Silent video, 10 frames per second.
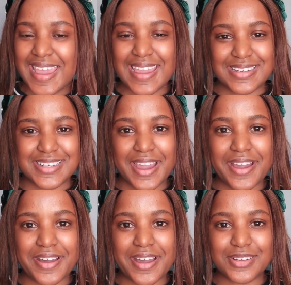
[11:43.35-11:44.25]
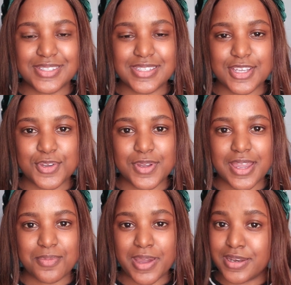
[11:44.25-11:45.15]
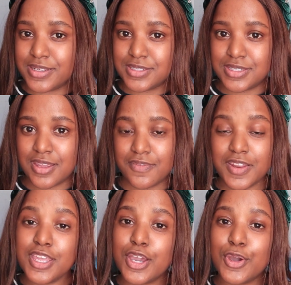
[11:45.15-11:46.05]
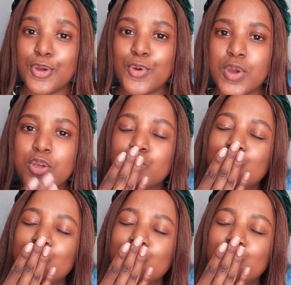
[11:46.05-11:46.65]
And yeah, I'll see you in my next video.